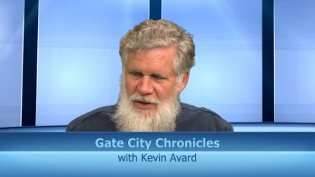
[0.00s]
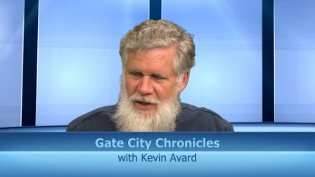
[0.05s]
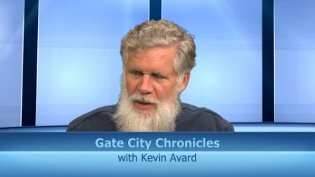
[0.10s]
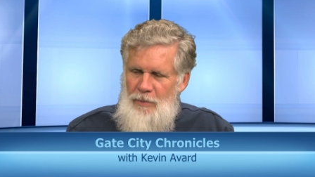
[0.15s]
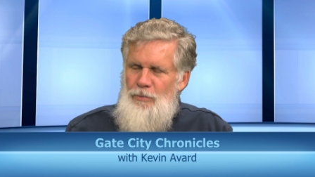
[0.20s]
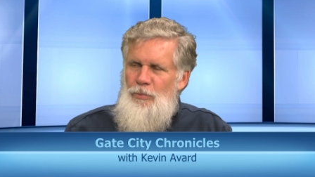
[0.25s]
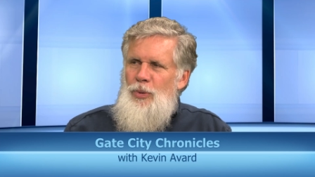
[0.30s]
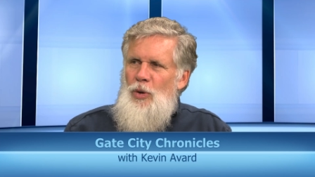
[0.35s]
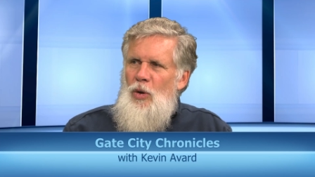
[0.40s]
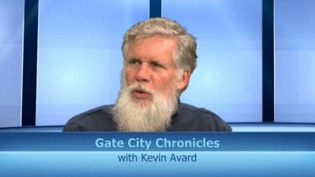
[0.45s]

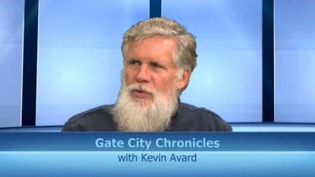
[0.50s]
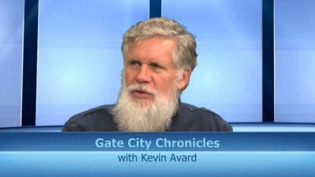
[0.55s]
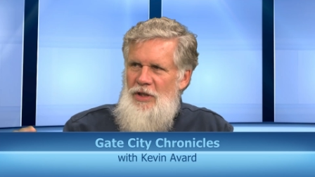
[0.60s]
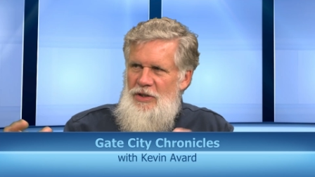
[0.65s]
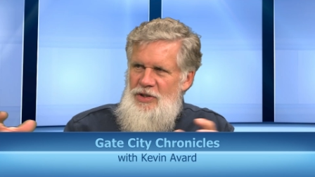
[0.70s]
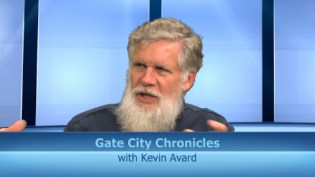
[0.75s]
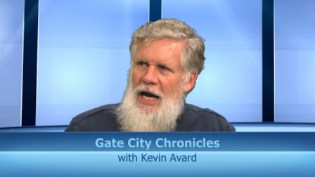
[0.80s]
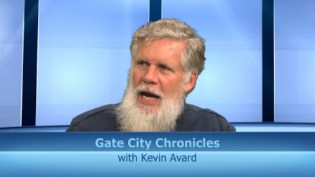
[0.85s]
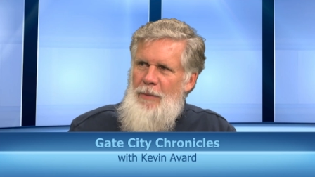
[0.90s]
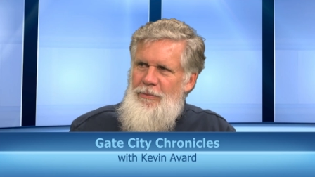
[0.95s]
unbolt
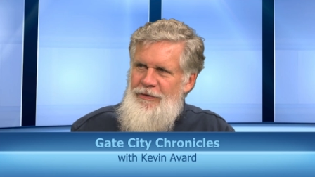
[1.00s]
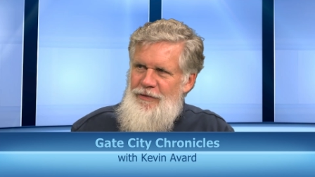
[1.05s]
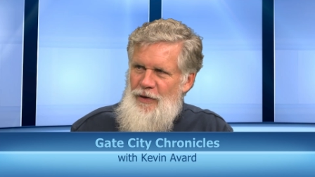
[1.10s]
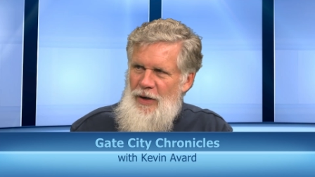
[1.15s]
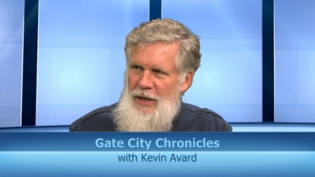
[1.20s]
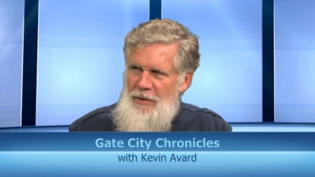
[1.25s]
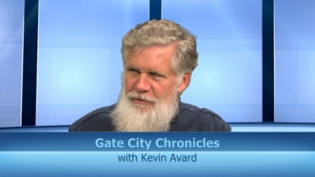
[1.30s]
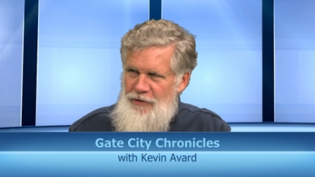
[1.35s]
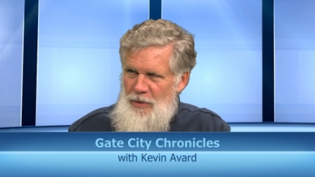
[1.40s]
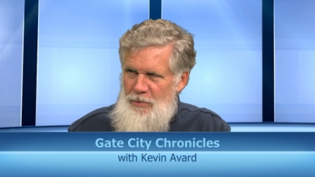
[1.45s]
the top
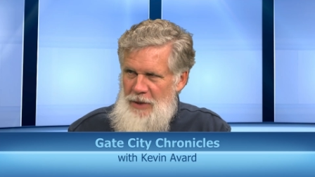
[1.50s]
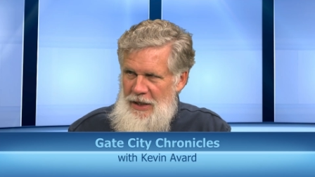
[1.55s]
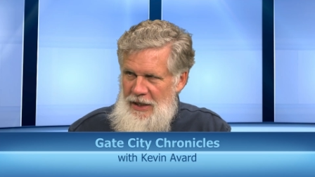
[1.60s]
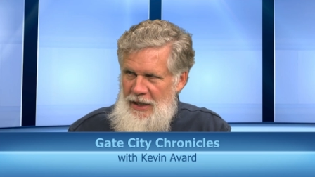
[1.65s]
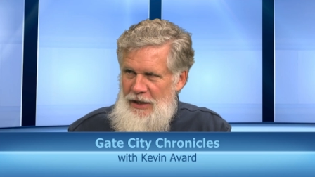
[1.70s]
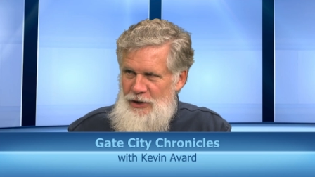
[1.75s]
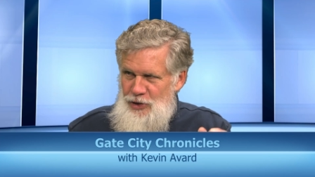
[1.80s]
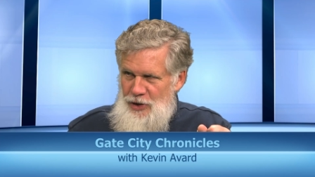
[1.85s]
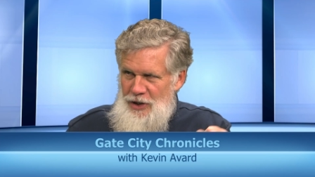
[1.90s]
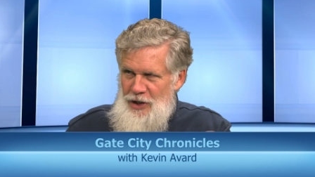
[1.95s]
frame from the
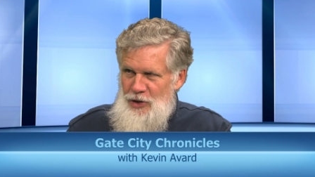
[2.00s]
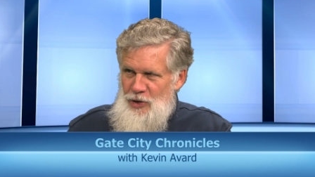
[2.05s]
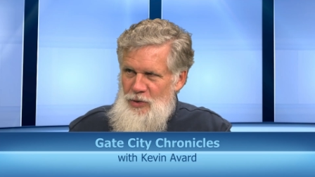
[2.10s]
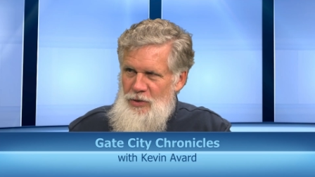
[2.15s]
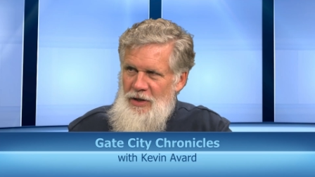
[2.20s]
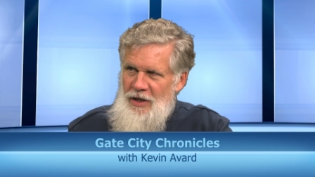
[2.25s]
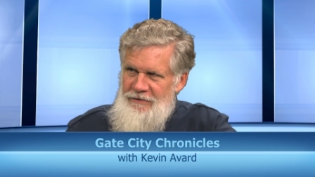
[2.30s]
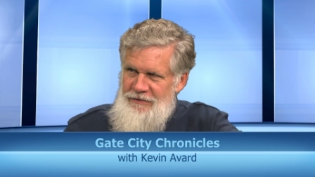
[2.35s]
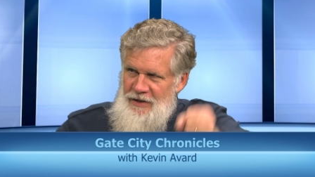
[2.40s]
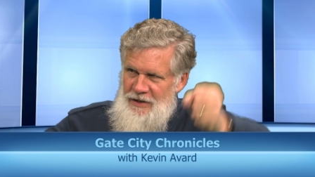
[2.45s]
engine and
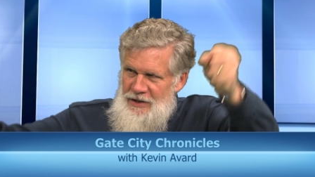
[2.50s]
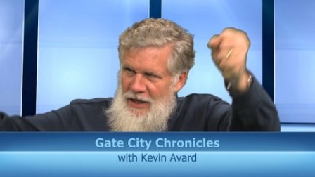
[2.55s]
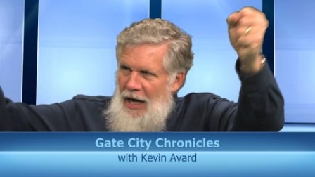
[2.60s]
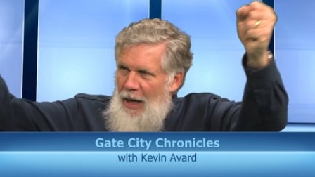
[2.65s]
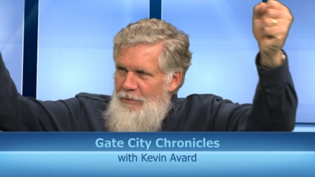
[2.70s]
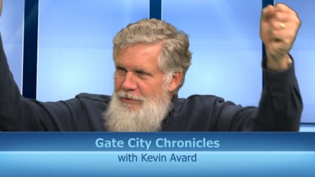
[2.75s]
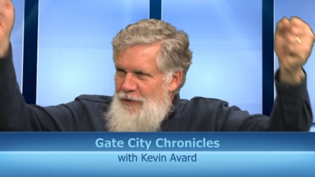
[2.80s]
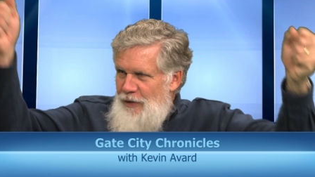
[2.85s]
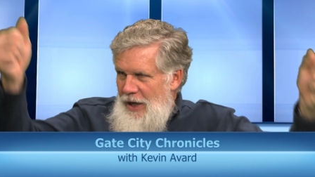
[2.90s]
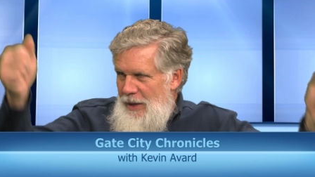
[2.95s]
you lift the
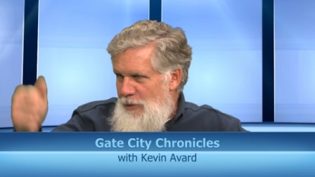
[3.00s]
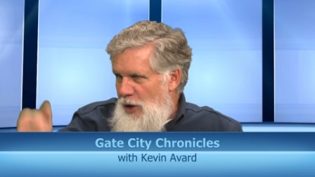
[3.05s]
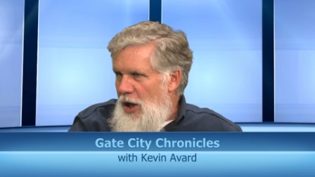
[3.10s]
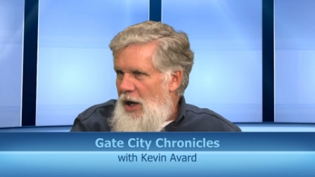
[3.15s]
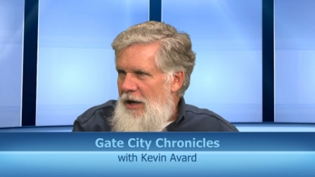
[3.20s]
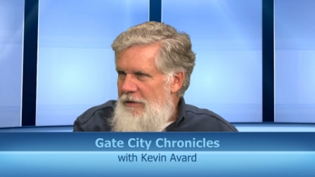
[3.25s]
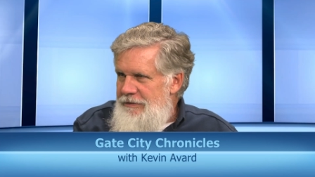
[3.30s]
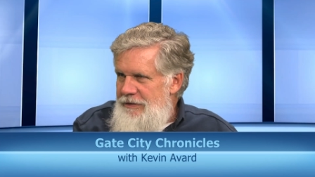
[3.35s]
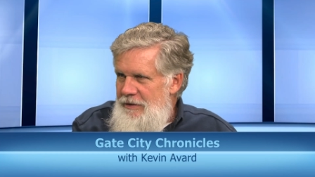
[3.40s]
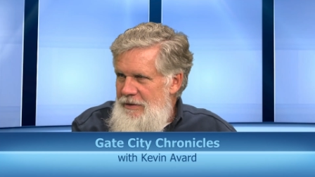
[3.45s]
top frame
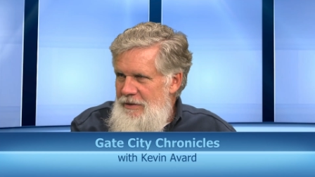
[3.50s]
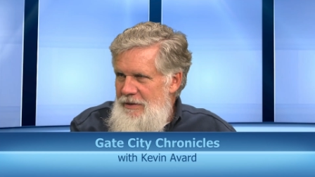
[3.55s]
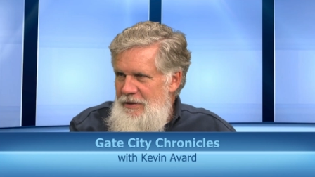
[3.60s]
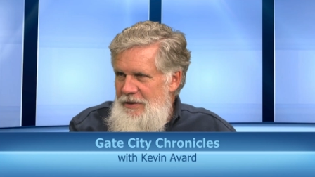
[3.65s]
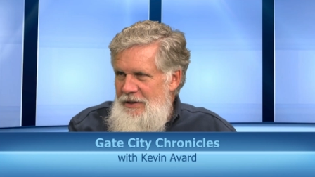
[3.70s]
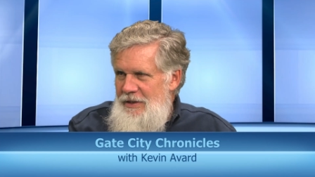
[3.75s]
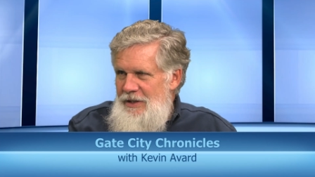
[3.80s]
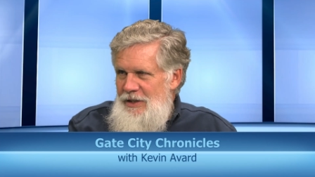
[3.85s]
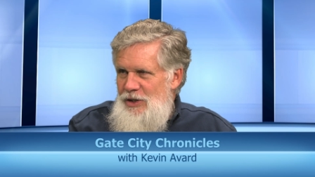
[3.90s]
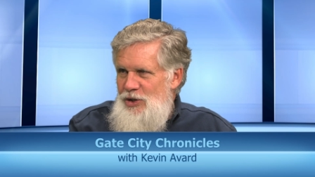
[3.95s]
off.
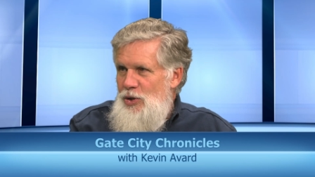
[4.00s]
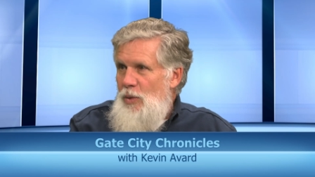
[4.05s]
Oh.